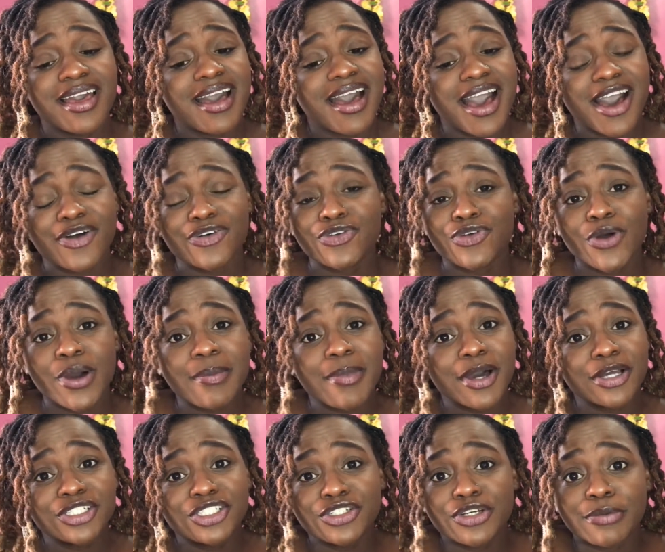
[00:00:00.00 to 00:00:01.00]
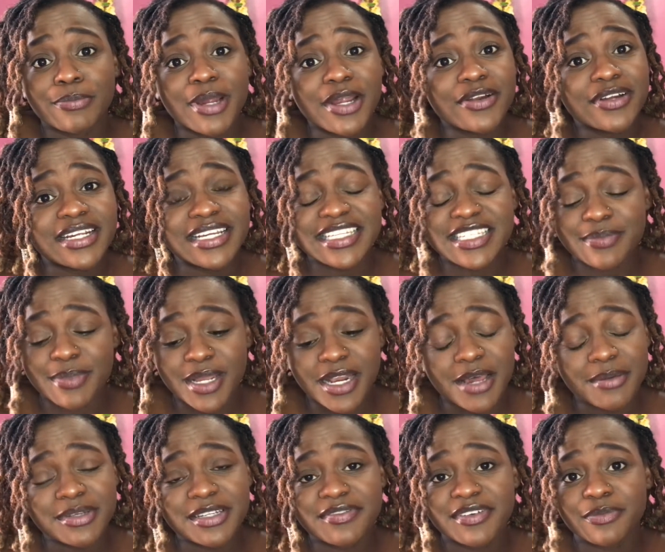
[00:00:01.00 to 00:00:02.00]
I don't know about you Americans, but
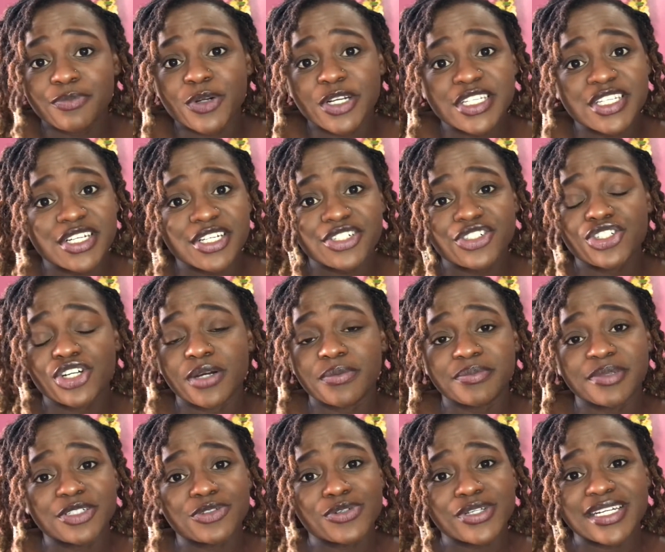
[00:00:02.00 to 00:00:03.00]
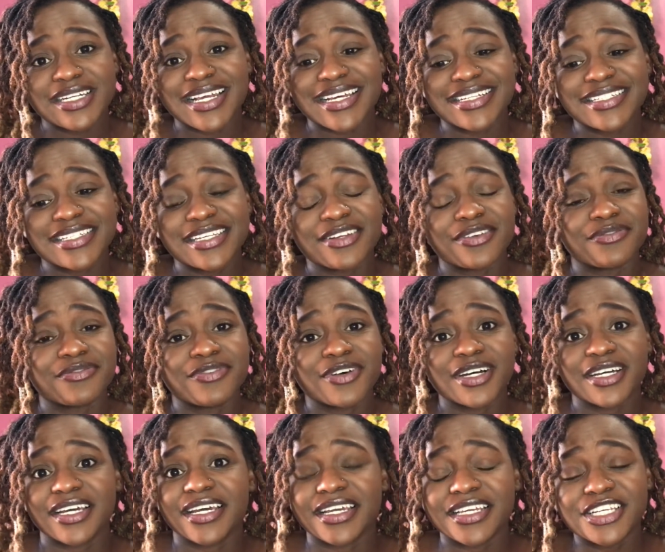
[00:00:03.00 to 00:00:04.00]
I'm leaving President Trump in 2019.
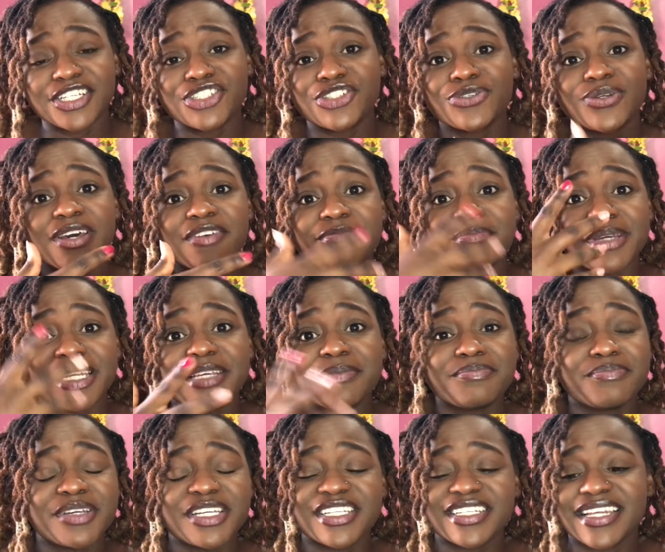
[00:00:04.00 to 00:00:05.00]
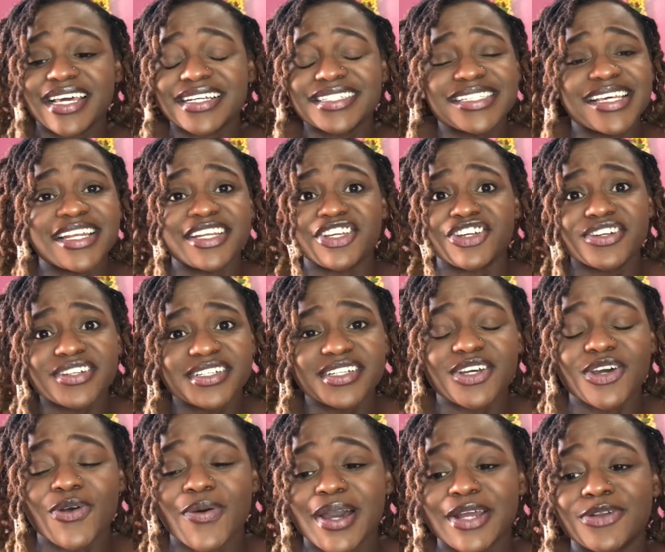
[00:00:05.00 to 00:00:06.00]
Fuck, he should have been impeached like 10 years
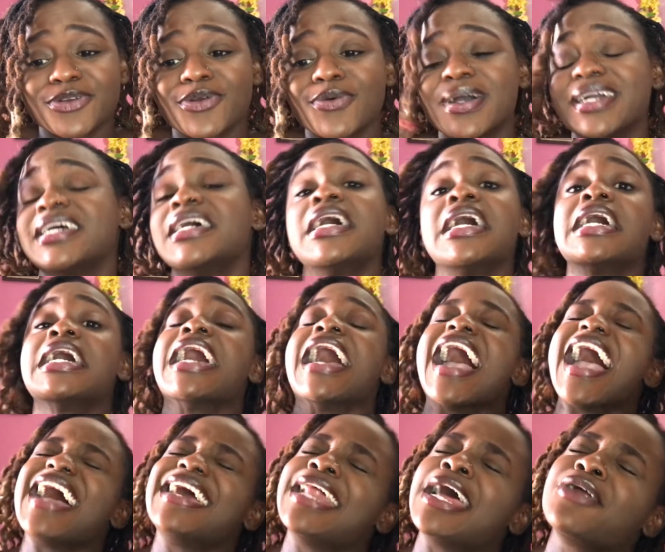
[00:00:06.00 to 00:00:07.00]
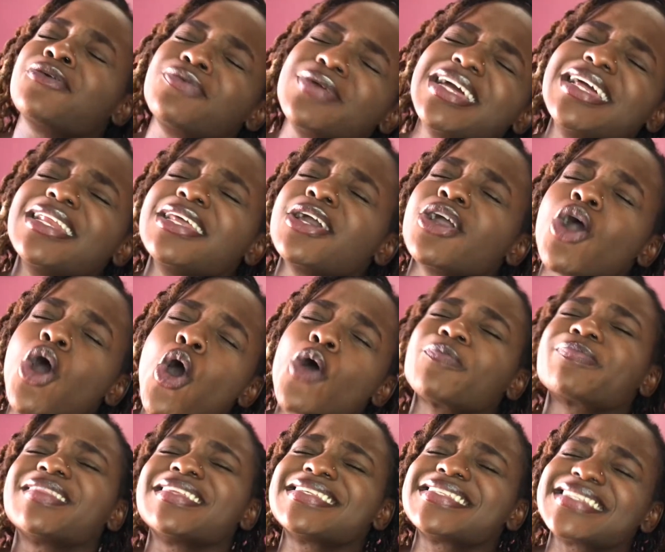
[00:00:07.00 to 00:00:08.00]
ago. I don't know why. And I really
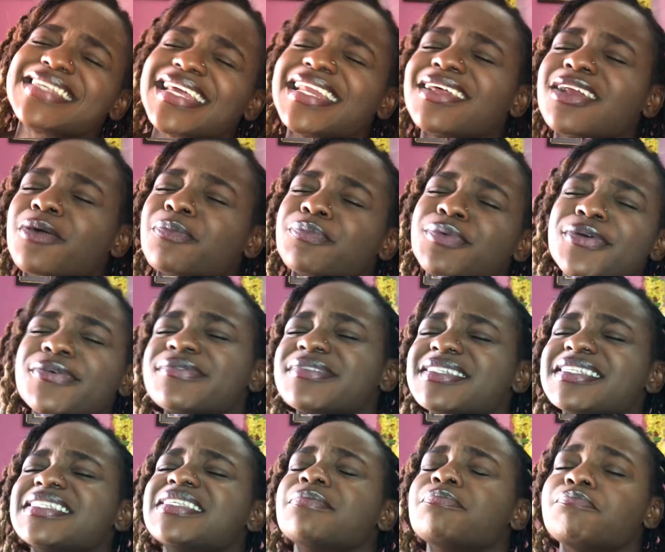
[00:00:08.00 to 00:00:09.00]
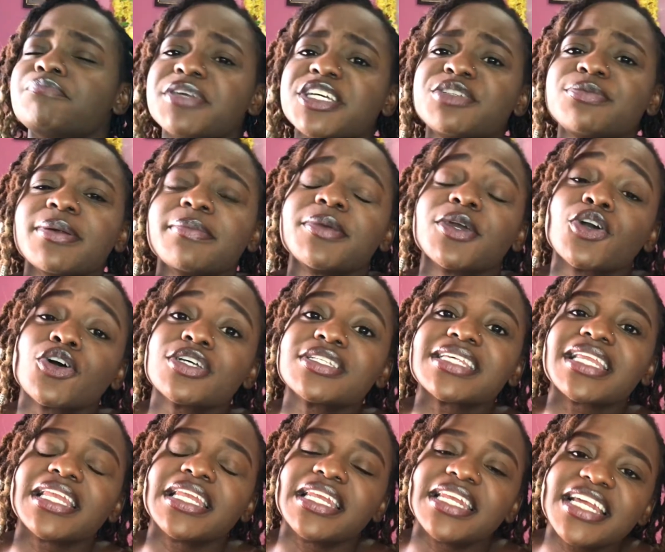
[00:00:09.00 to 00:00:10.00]
hope the Senate approves this impeachment, because
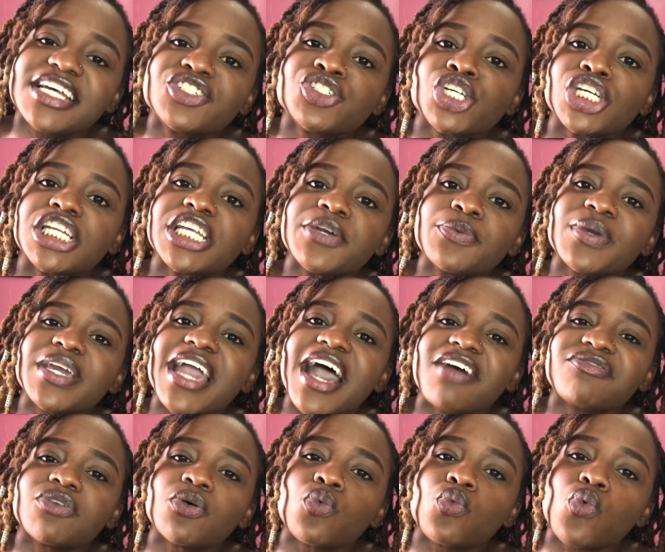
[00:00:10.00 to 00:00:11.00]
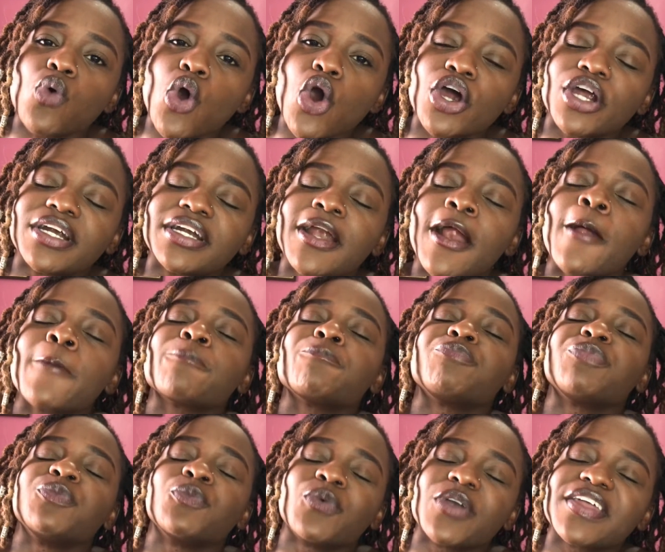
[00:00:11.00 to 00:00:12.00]
literally we have a war
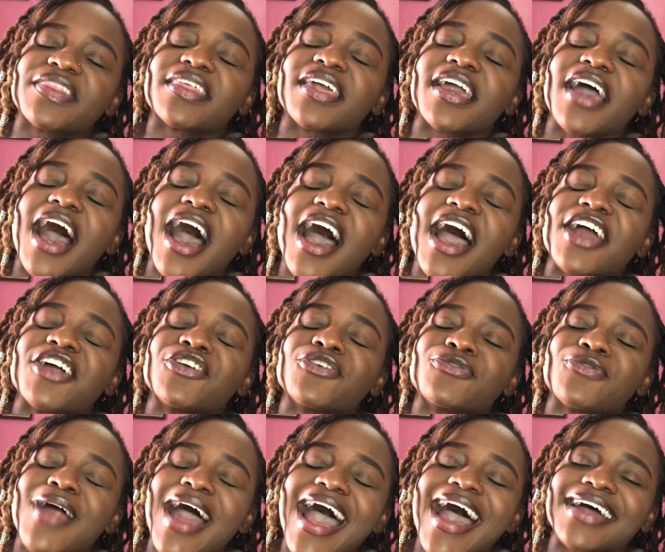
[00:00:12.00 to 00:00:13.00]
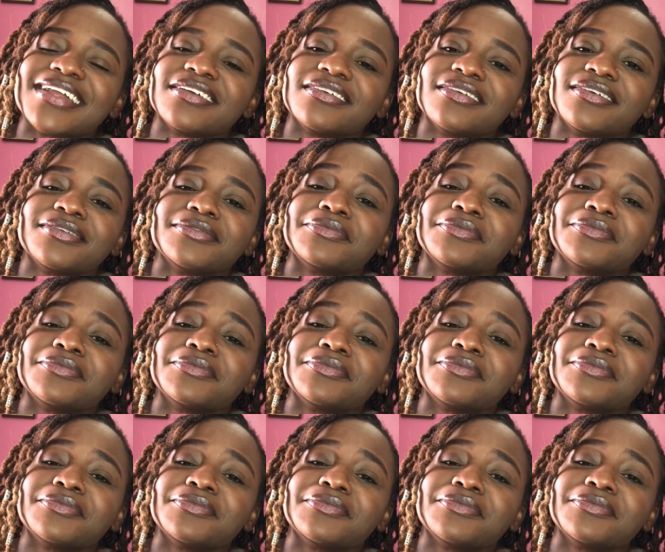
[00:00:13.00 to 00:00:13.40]
with Iran.